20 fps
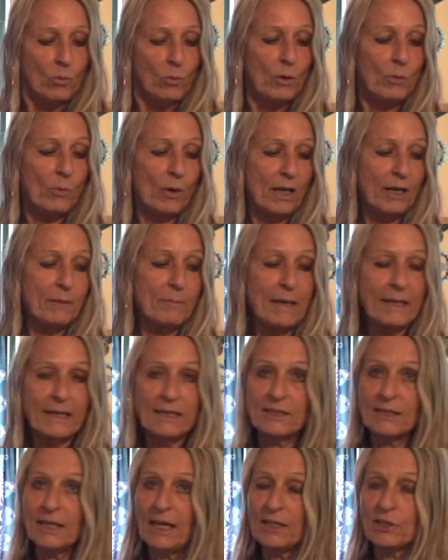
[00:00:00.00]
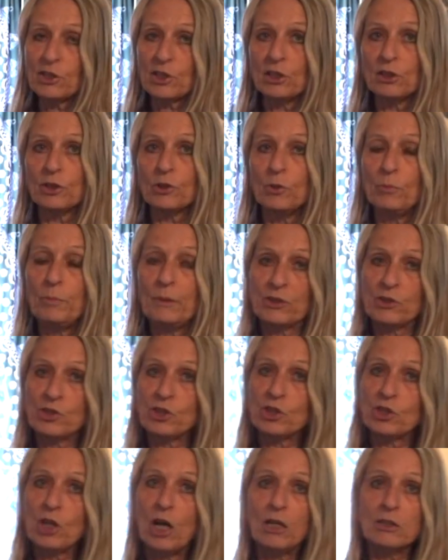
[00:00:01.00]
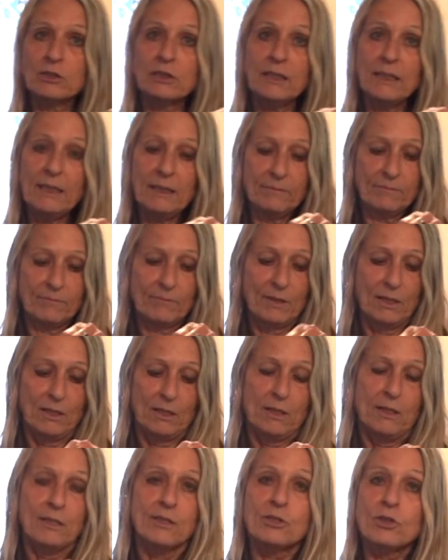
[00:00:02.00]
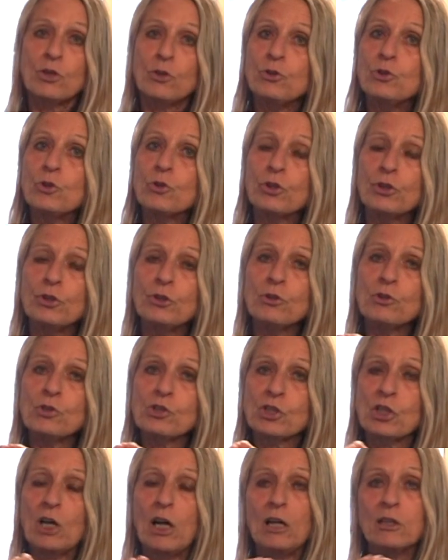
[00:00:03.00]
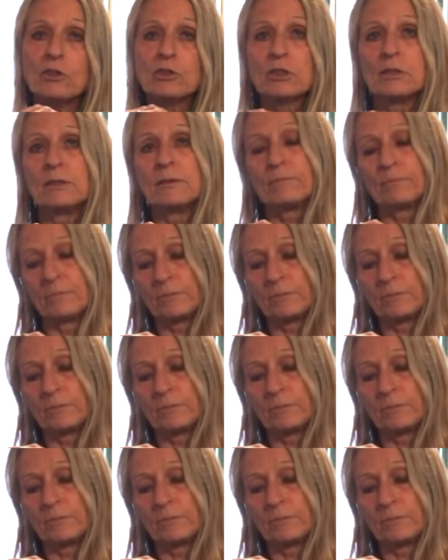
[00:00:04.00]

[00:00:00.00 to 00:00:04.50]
We want to make it taste a little bit salty, so you could use salt.